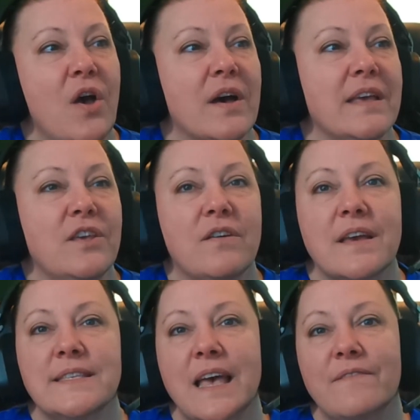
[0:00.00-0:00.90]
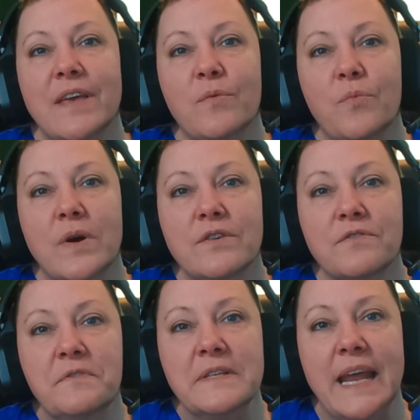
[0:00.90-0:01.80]
You guys have a
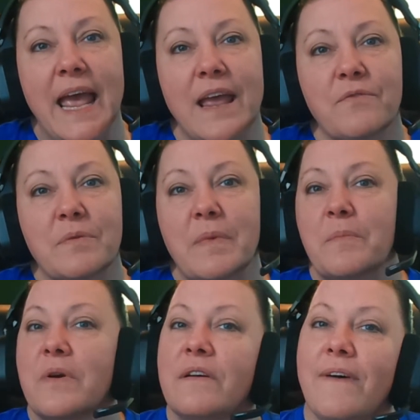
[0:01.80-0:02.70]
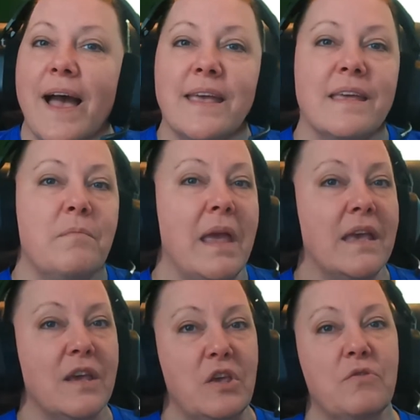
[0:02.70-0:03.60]
wonderful day. Remember, if I can make
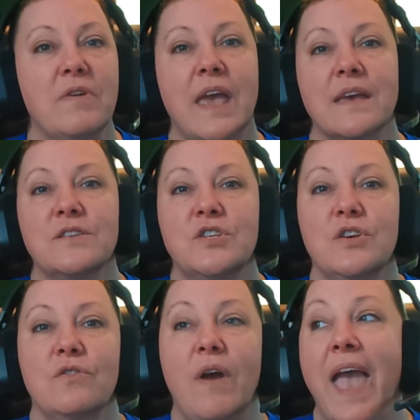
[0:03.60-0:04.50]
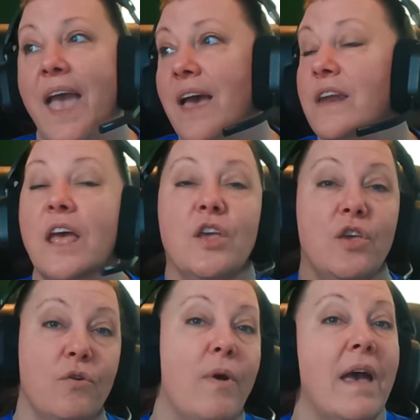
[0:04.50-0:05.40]
it, you can too, and
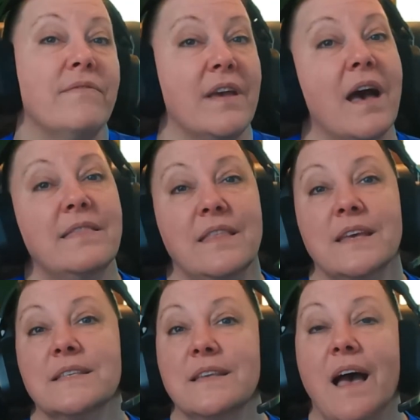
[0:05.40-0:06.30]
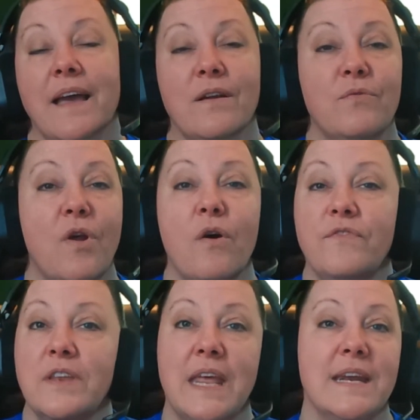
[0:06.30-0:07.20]
you have got this. I don't know if
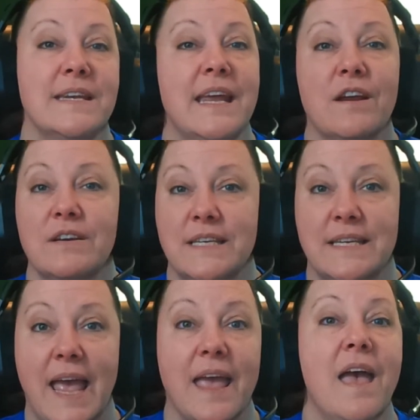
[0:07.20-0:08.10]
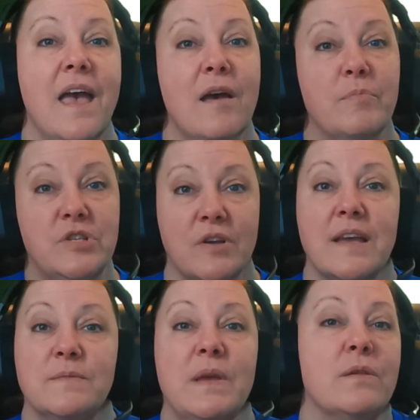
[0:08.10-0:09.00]
you needed to hear it today, but you
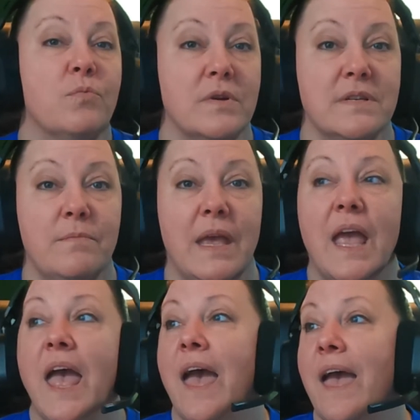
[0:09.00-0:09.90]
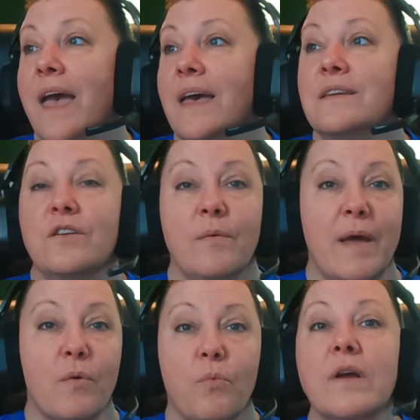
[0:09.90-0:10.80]
guys mean the world to me, and no
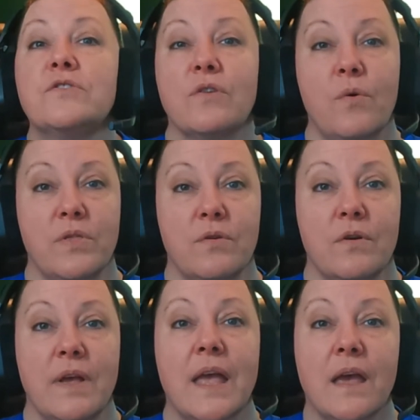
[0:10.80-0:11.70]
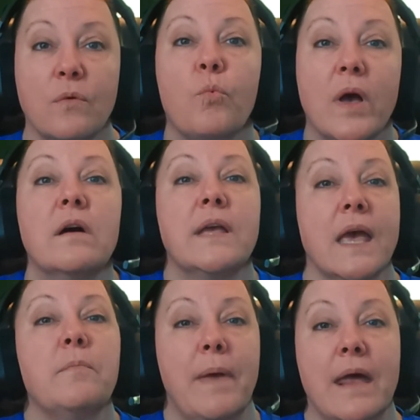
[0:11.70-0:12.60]
matter what you're going through, it will
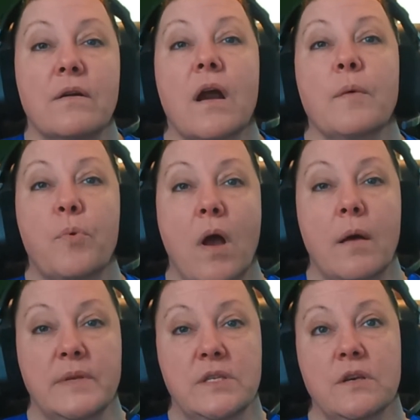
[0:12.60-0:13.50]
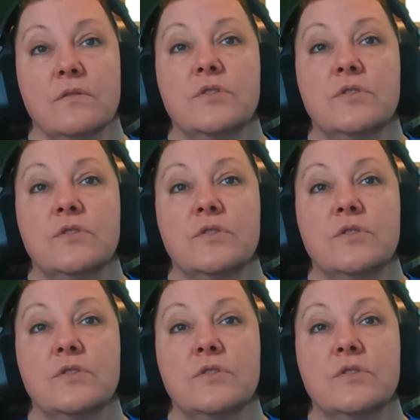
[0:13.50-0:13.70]
get better. I promise you.